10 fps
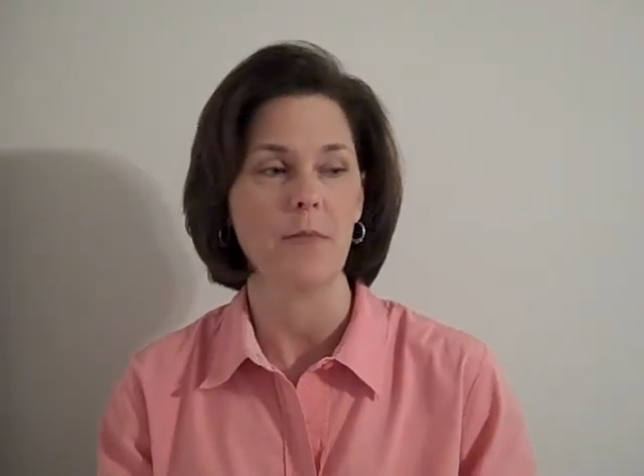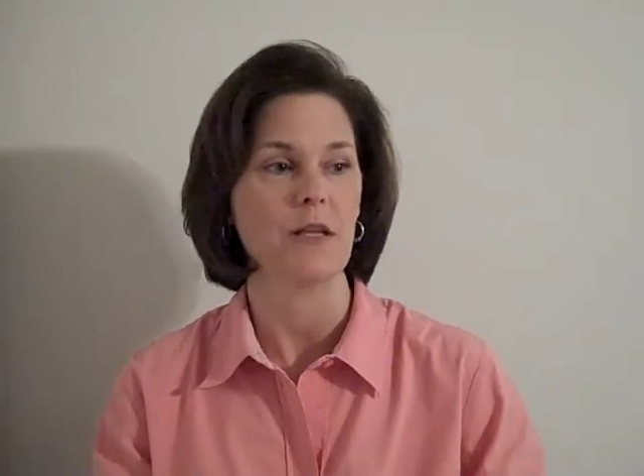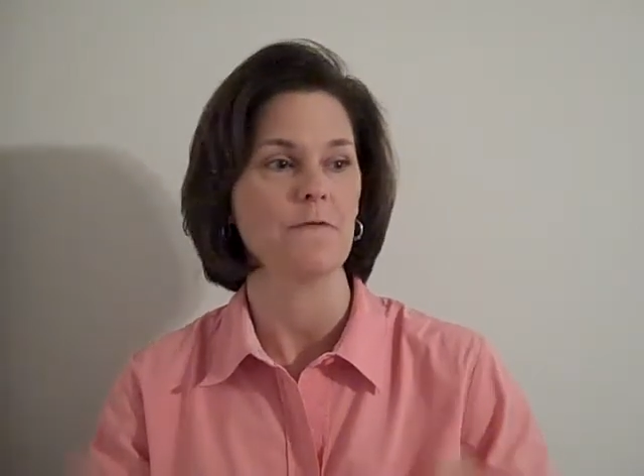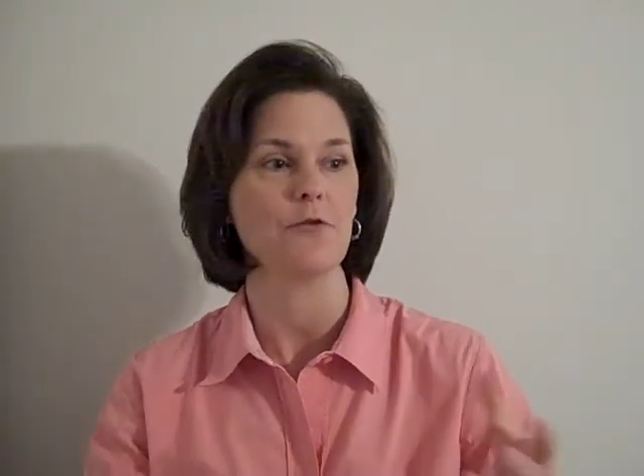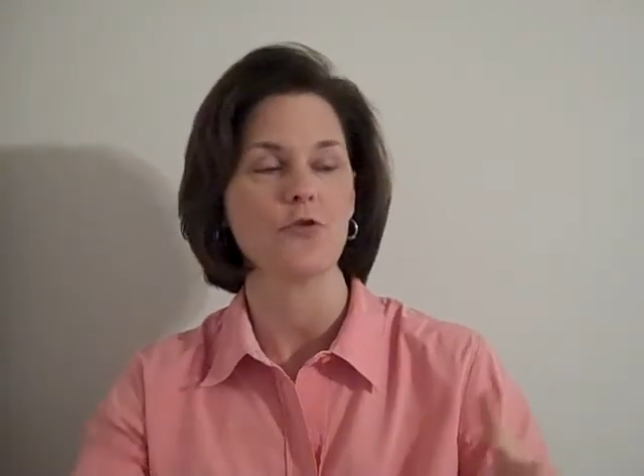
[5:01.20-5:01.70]
I
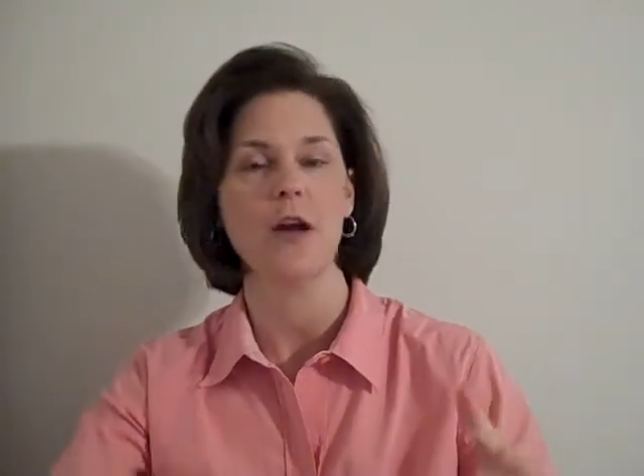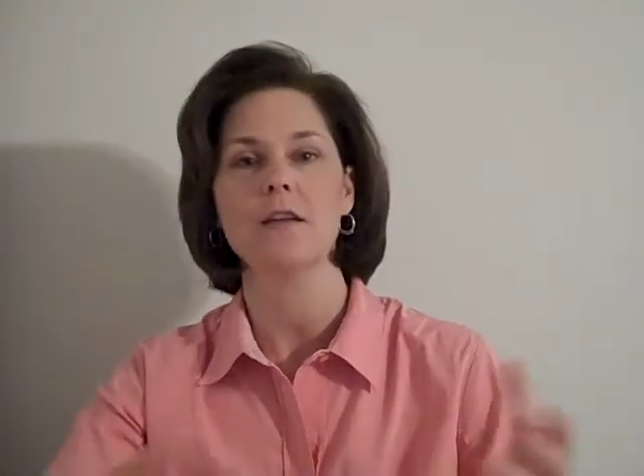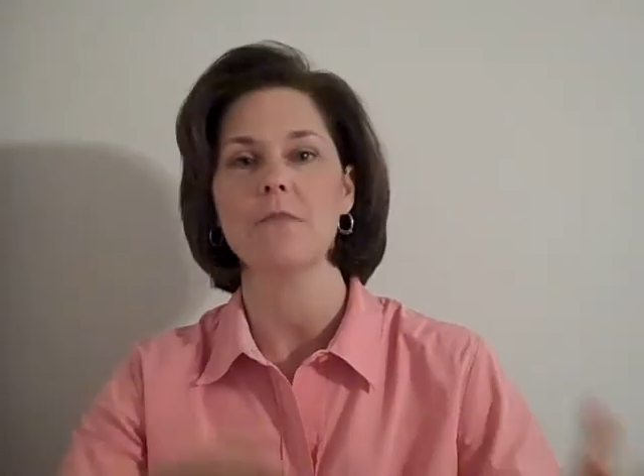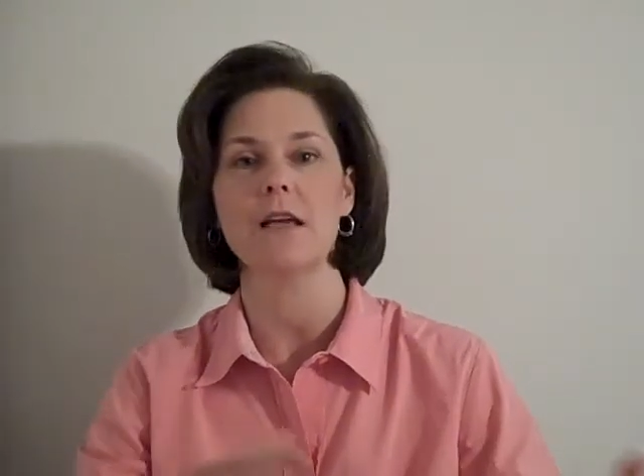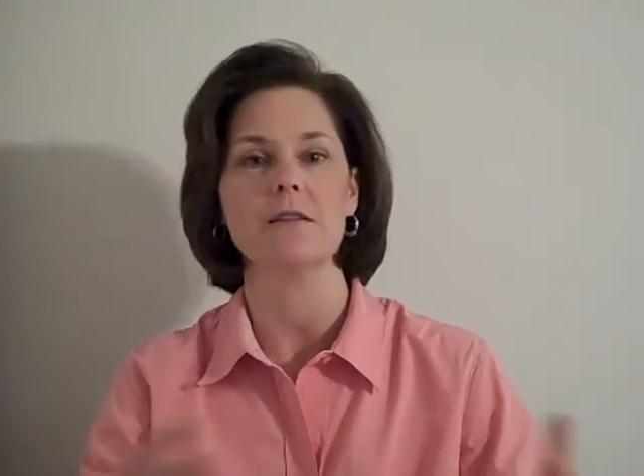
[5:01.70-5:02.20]
mean, if you're trying
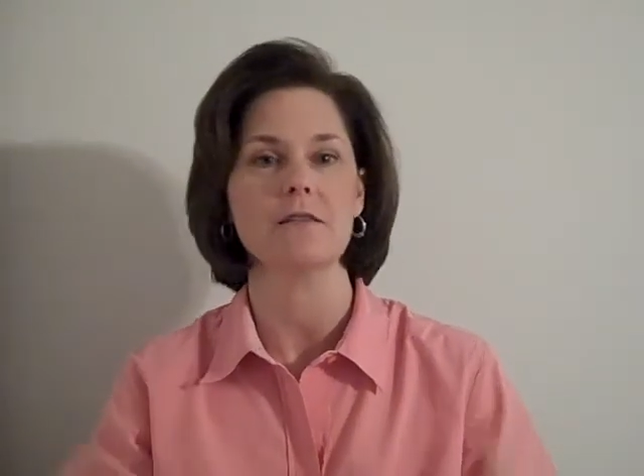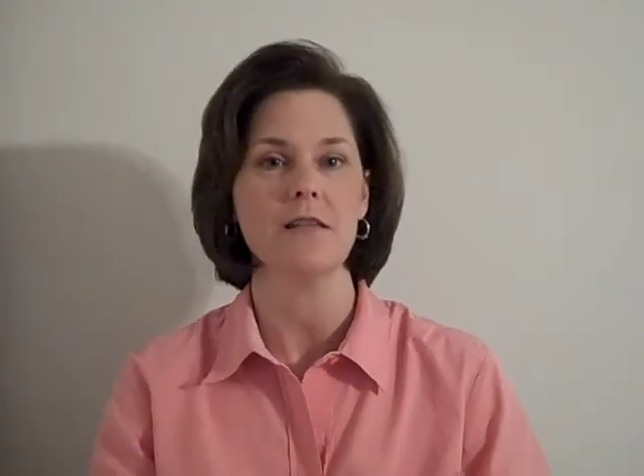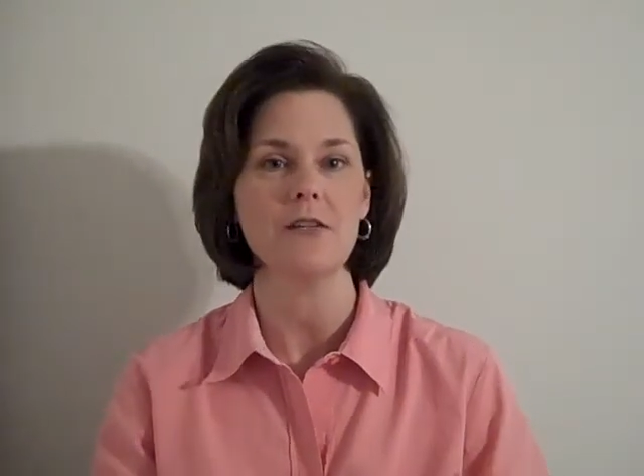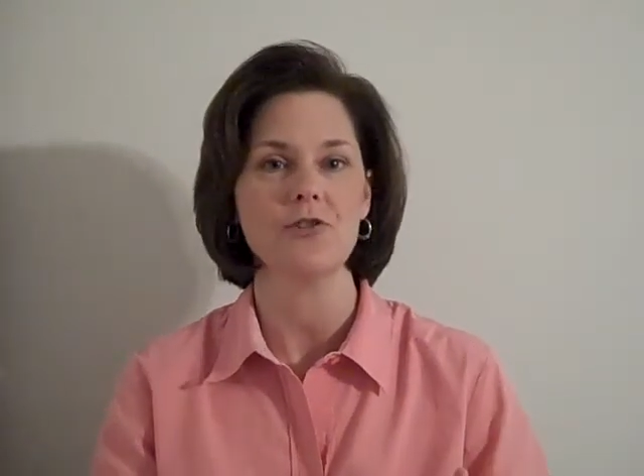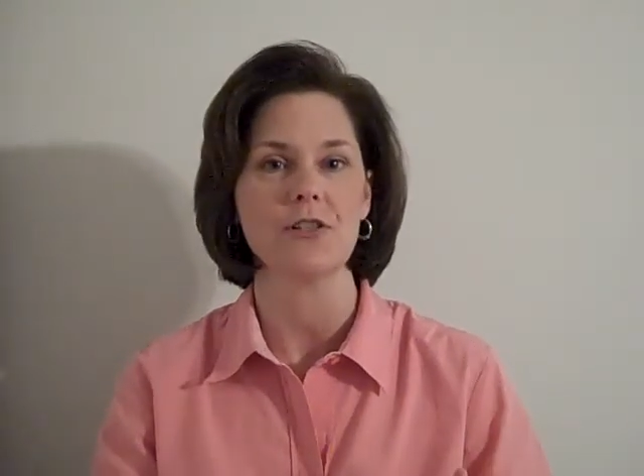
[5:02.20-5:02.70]
to make
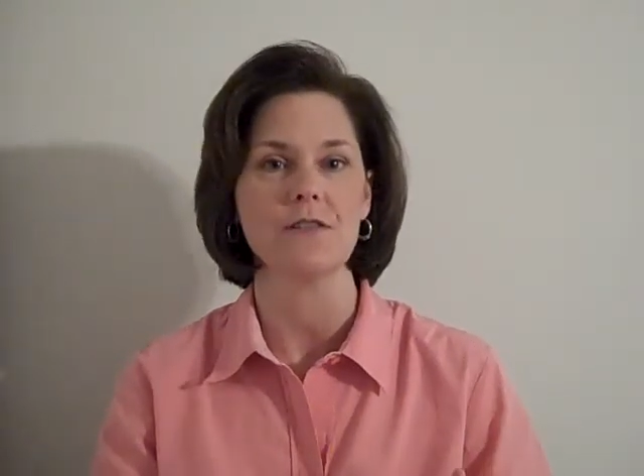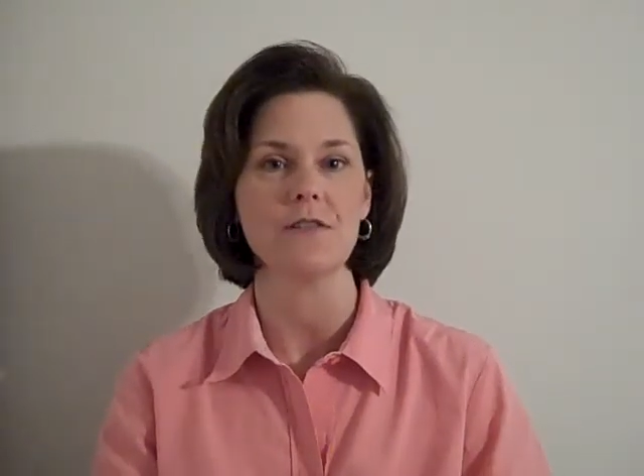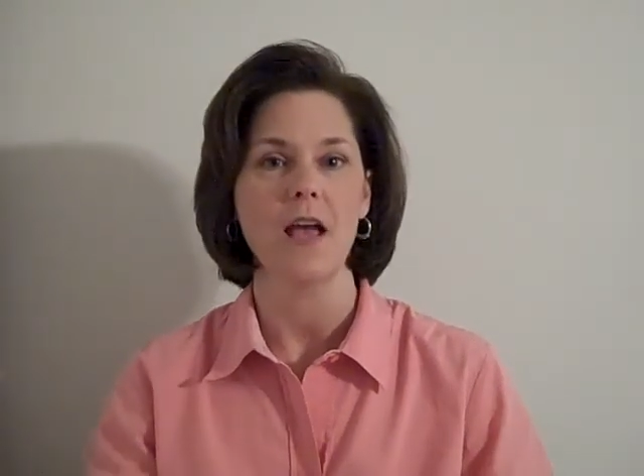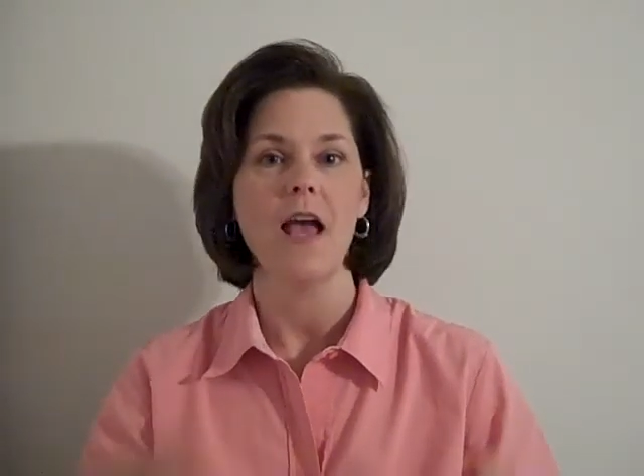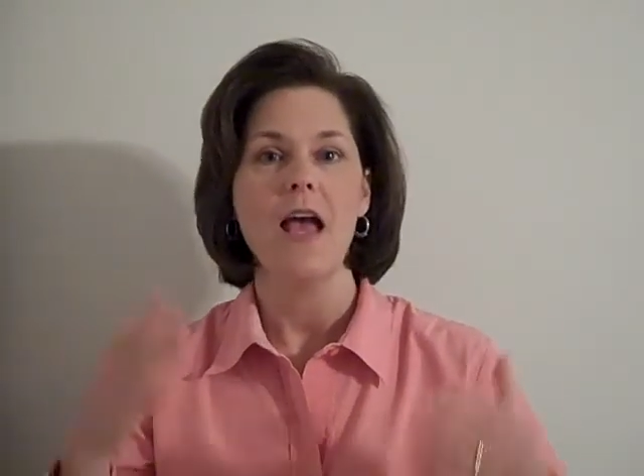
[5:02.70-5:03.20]

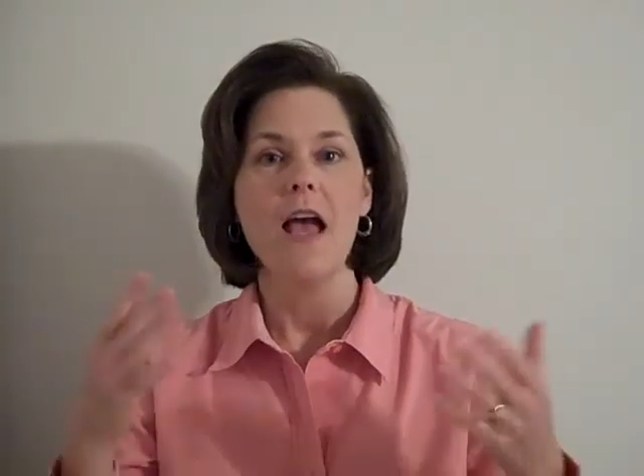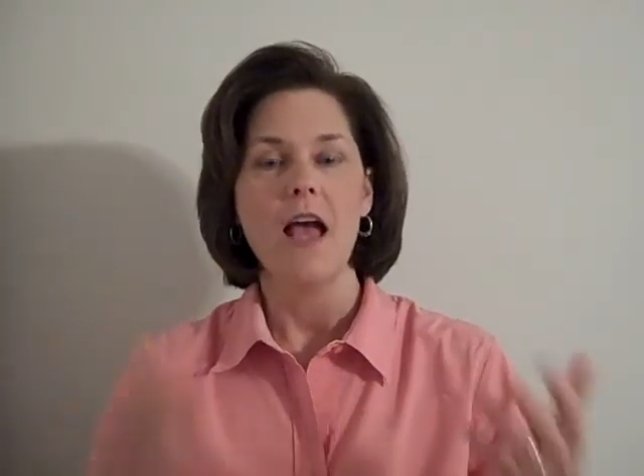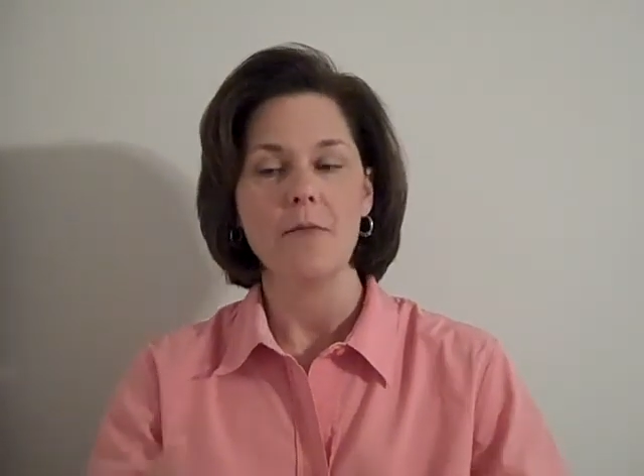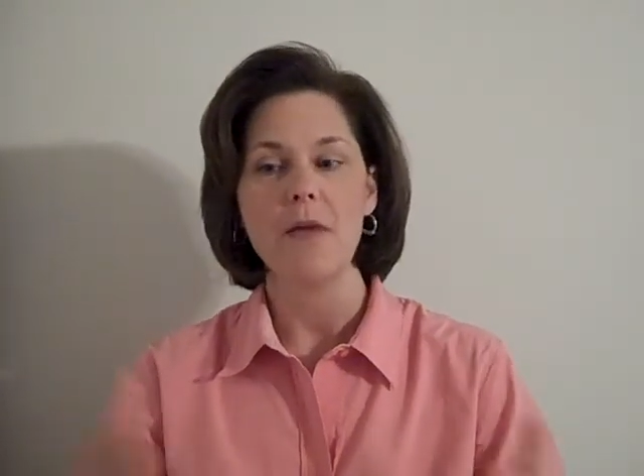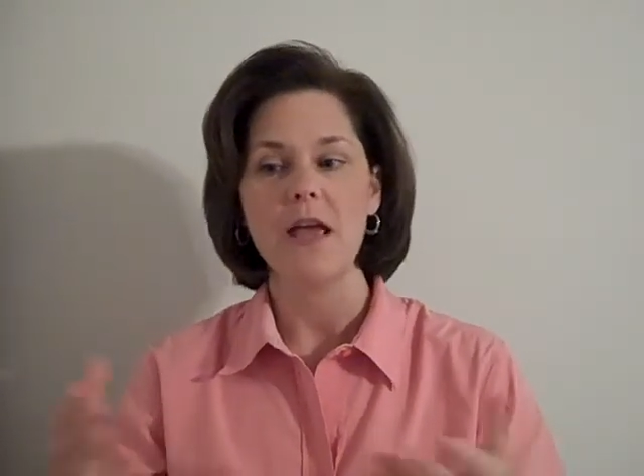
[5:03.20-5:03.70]
decisions and